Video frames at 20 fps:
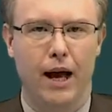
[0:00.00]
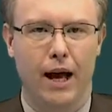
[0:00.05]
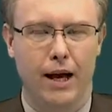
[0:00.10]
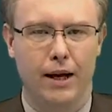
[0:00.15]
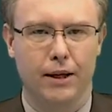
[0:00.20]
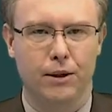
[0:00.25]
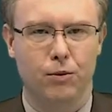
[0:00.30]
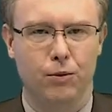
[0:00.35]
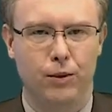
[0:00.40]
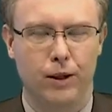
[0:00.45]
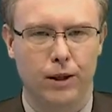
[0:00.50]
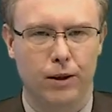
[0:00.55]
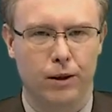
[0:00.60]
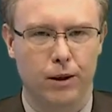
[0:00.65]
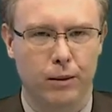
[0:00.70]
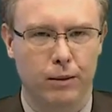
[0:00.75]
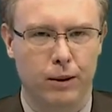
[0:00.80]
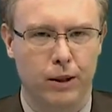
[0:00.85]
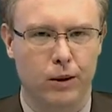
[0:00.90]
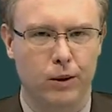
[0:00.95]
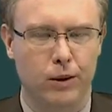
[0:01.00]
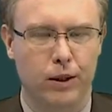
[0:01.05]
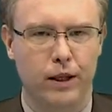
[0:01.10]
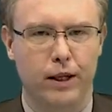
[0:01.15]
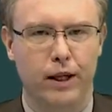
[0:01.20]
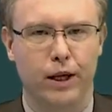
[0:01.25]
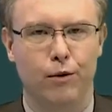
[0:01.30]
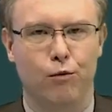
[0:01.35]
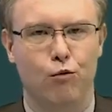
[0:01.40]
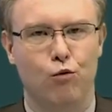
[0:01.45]
as we're going to be
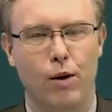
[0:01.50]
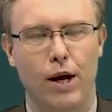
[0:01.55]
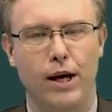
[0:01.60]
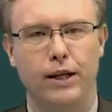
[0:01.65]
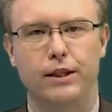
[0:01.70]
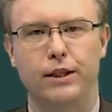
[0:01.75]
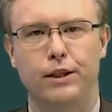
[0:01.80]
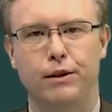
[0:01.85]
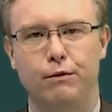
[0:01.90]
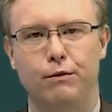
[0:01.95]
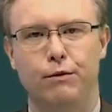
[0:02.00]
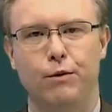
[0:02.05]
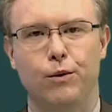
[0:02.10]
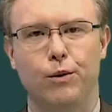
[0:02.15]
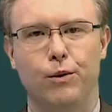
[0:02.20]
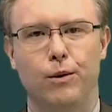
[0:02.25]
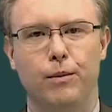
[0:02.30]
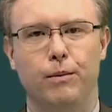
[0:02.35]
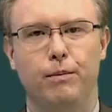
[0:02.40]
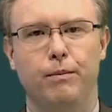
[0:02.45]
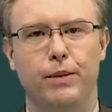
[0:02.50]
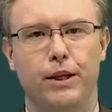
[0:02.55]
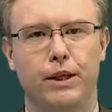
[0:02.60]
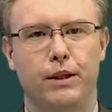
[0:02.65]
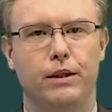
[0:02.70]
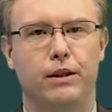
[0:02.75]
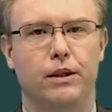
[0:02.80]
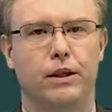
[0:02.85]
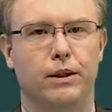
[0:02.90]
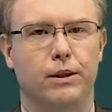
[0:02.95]
looking at writing for
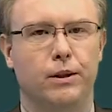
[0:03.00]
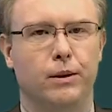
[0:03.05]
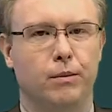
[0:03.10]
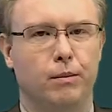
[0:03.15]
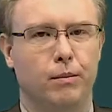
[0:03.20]
business